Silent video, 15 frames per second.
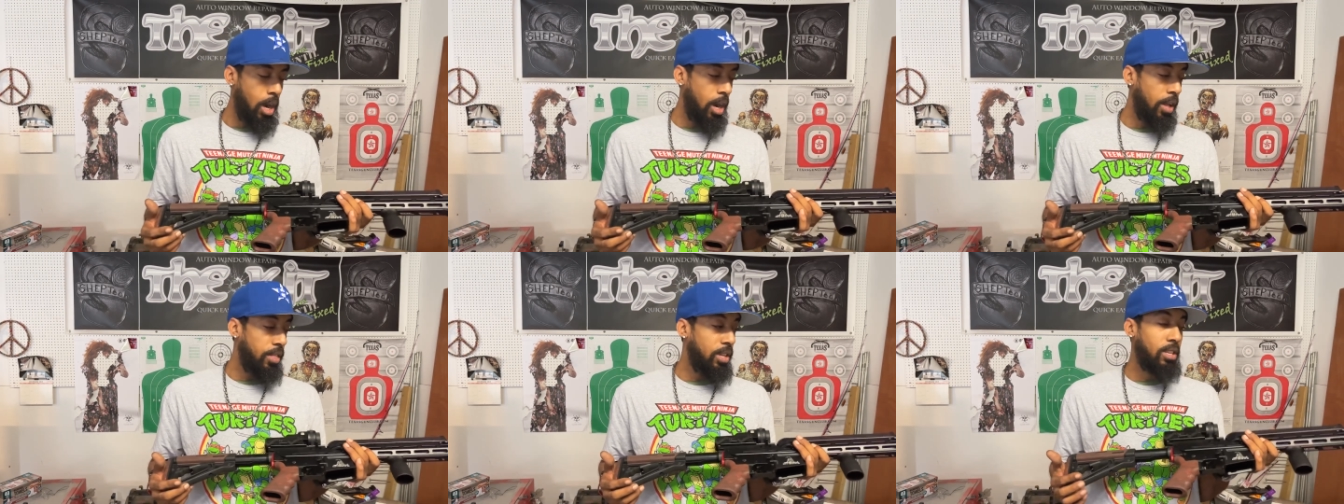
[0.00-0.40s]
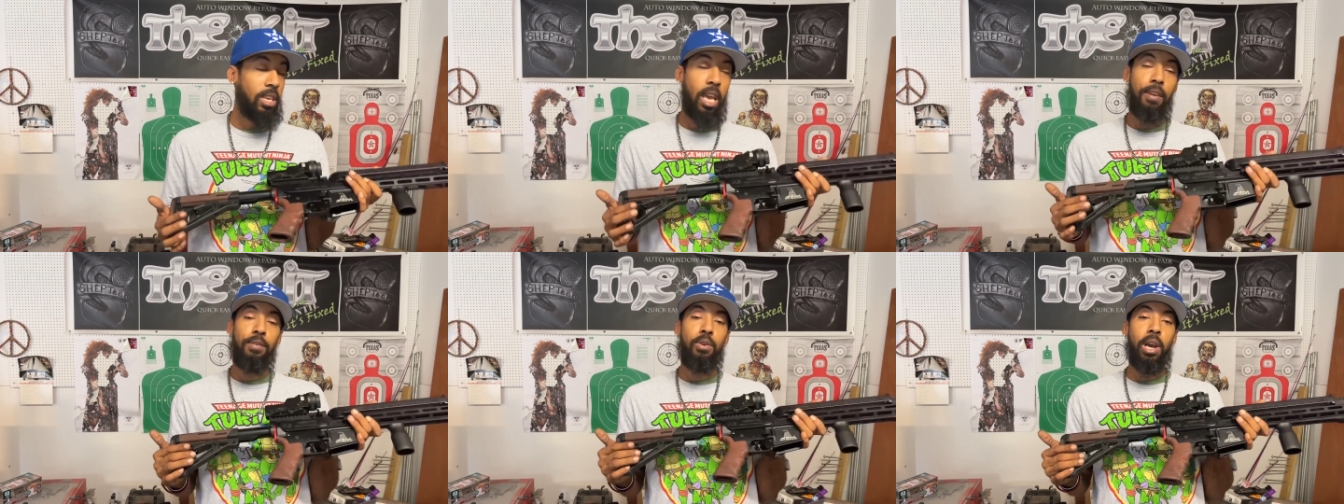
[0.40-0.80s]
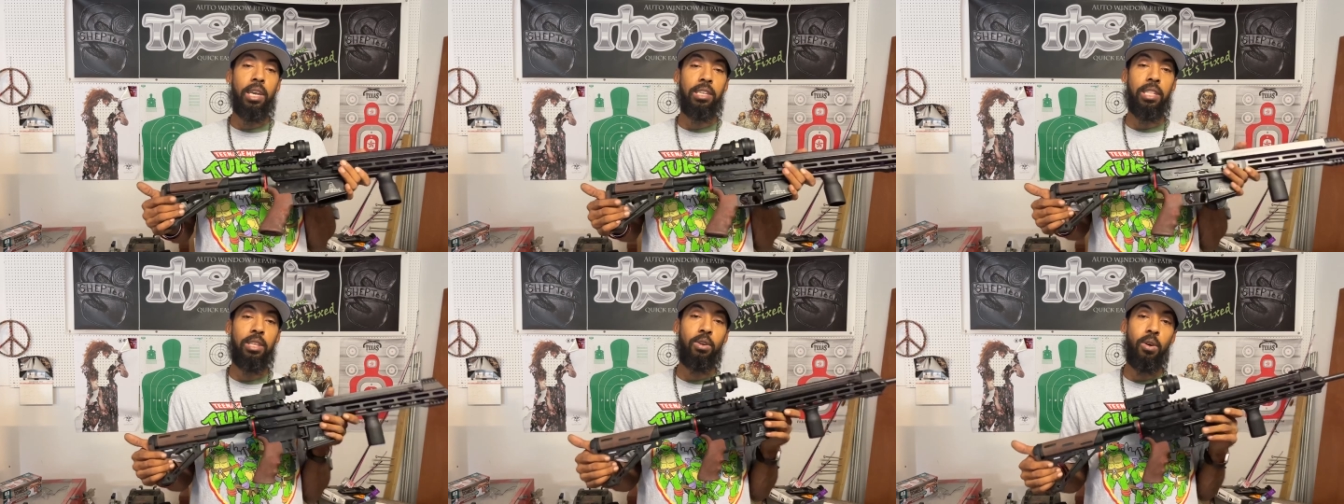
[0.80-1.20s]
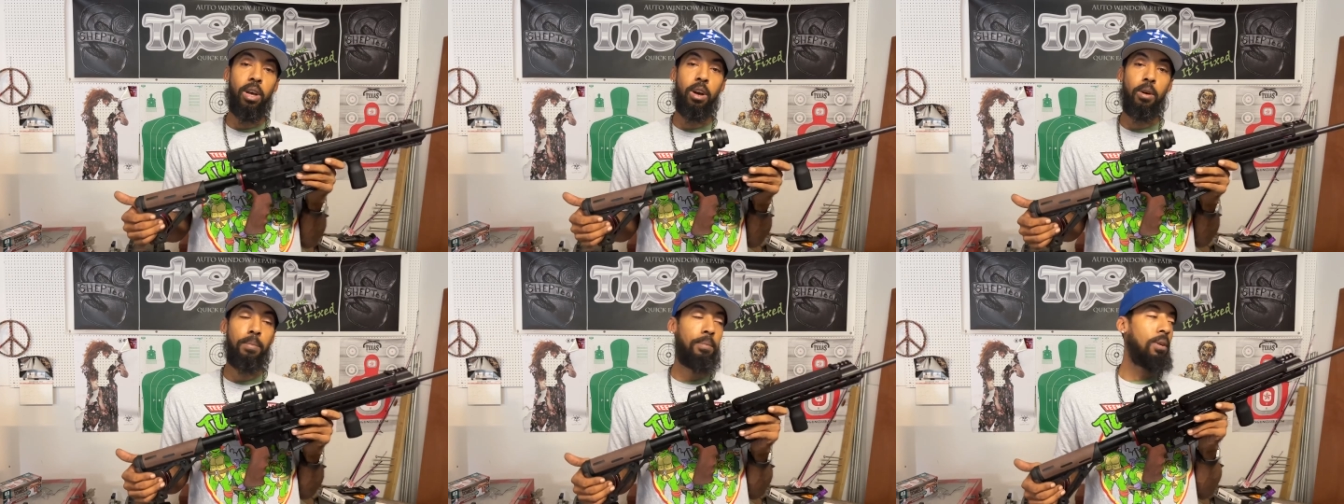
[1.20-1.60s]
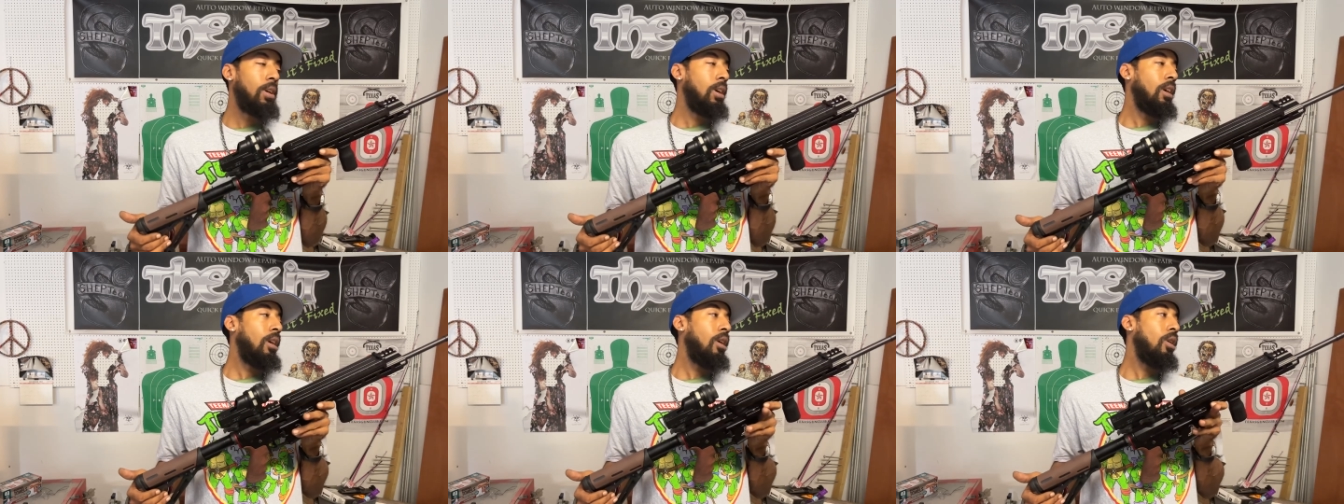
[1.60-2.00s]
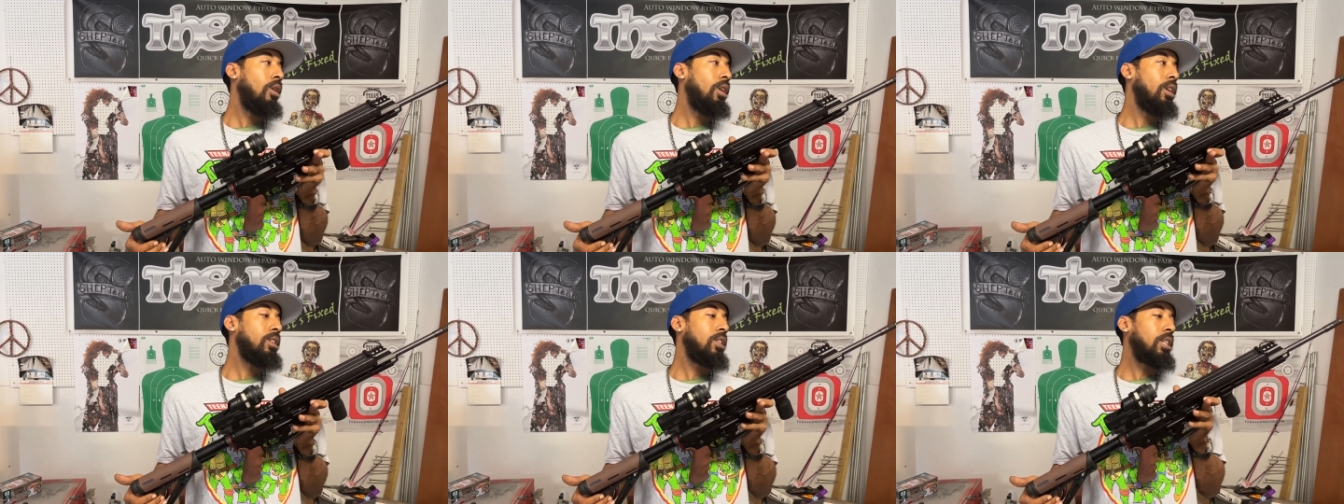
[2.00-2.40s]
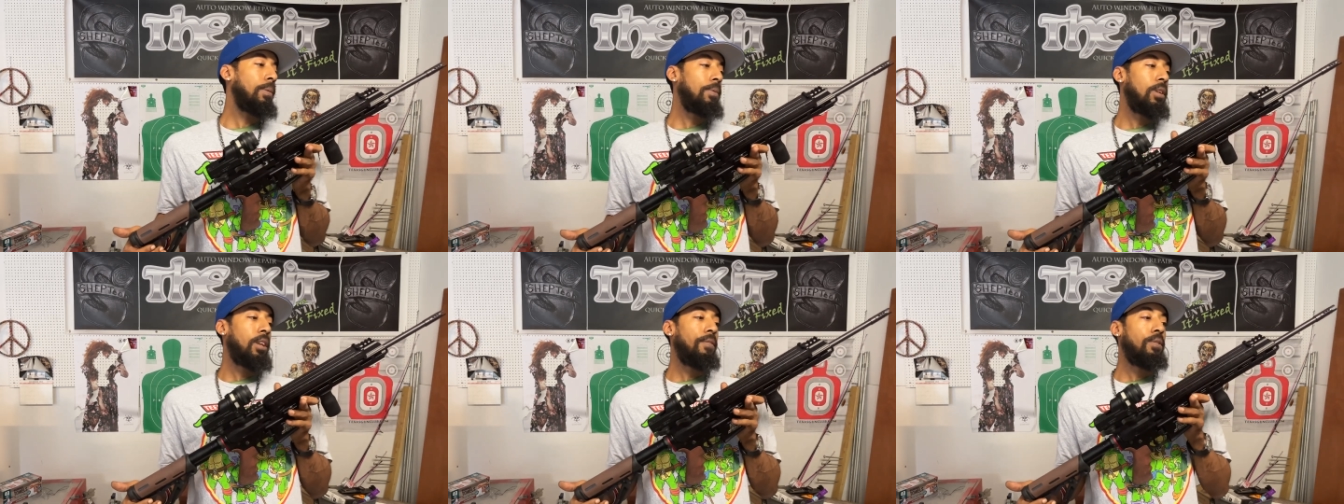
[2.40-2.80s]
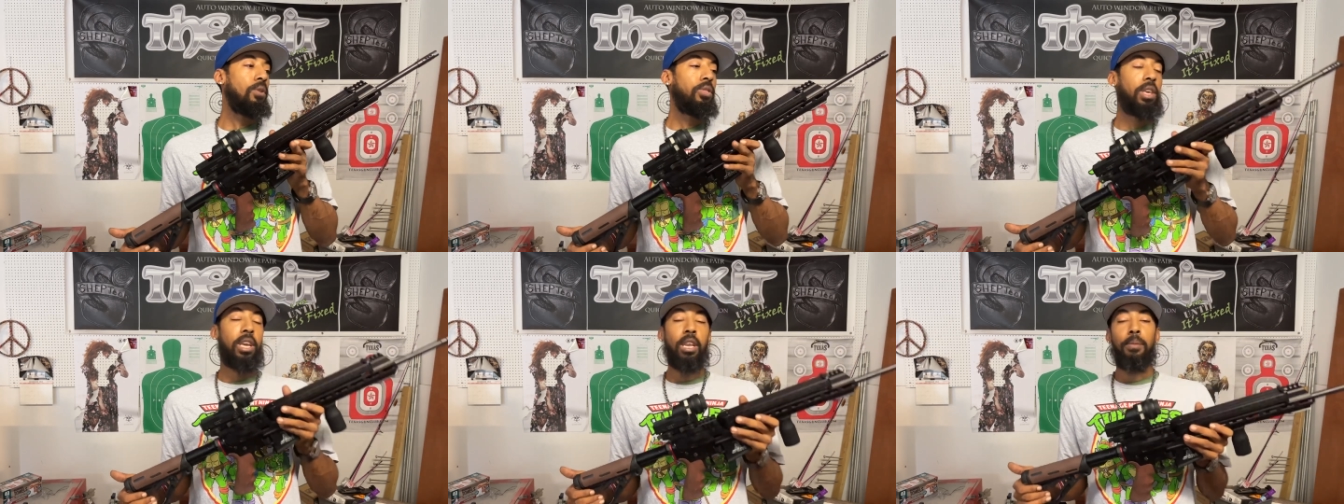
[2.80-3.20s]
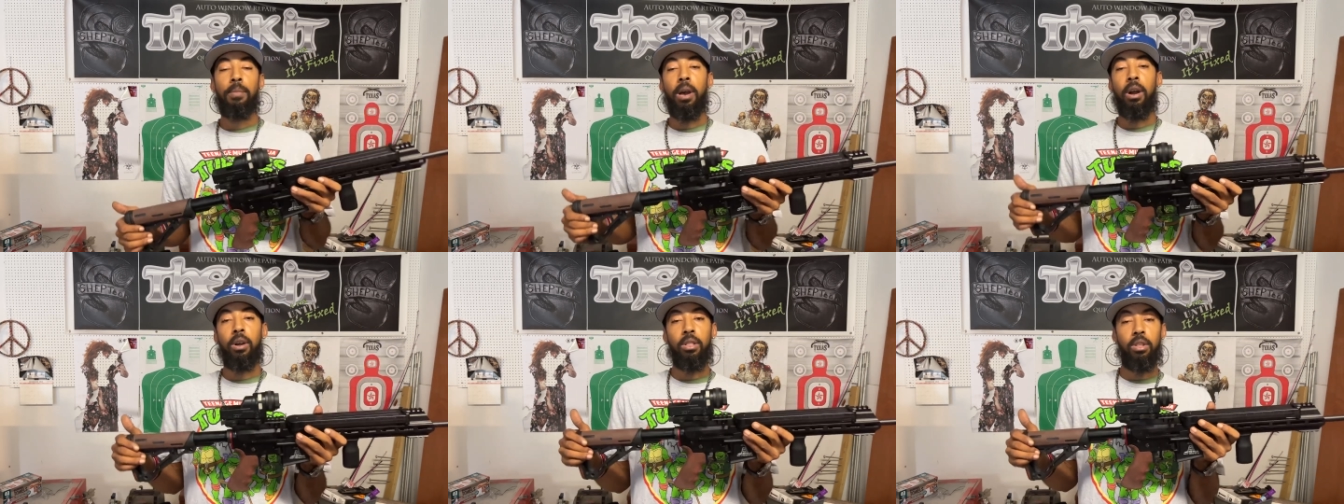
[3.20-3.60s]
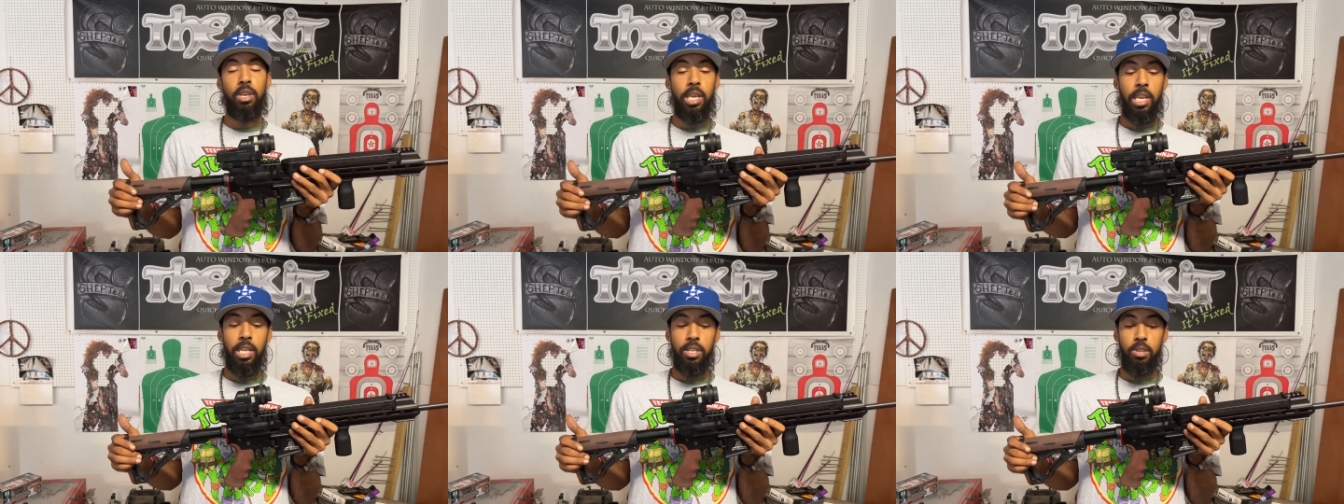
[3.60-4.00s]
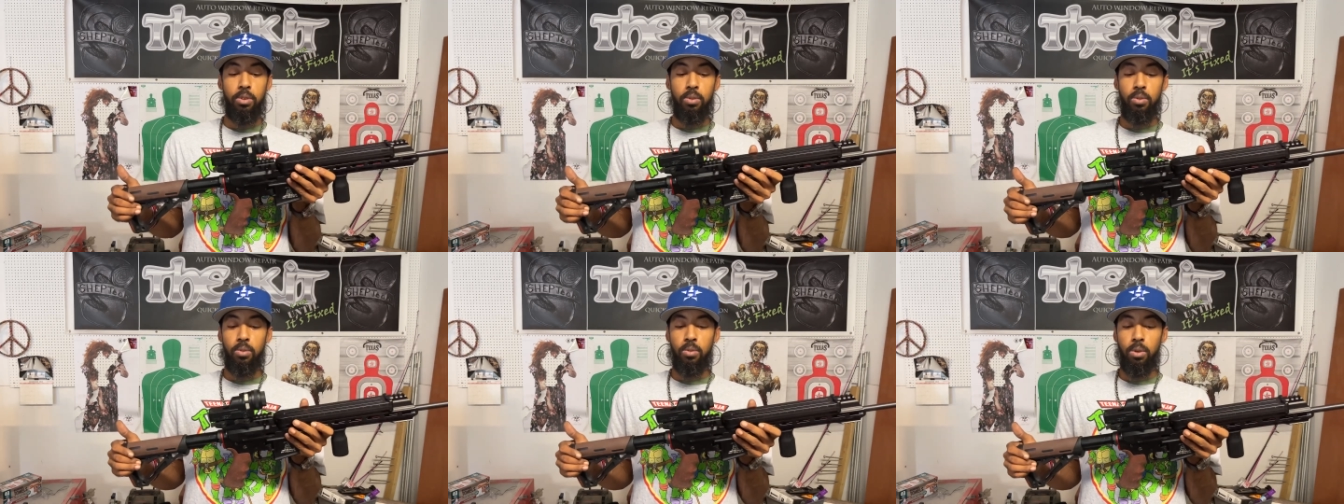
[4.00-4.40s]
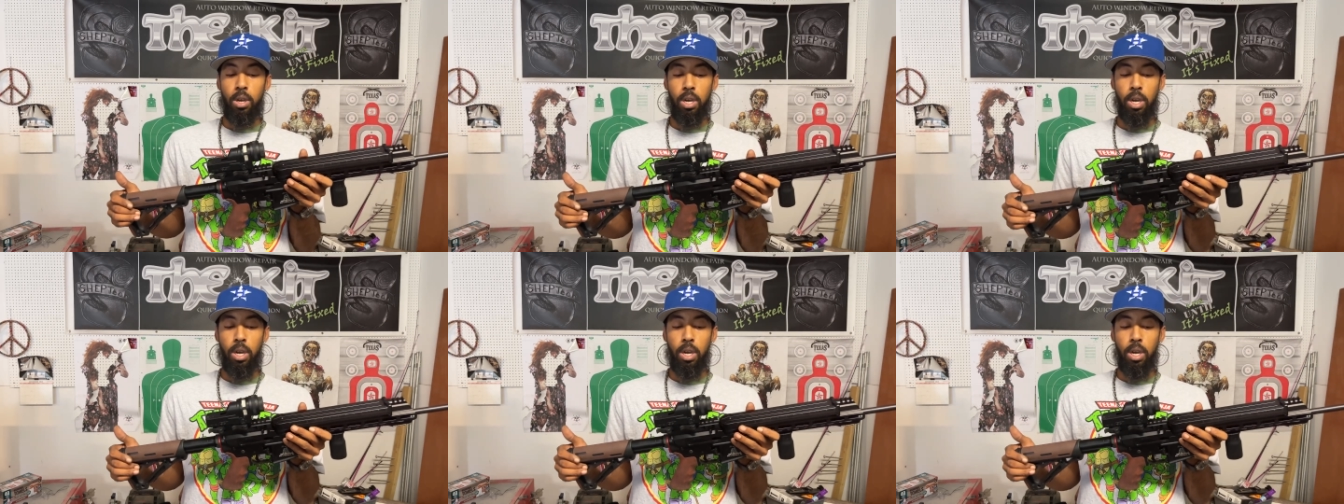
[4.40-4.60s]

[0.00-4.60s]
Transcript: this gave you guys a little help on something if you're thinking about looking into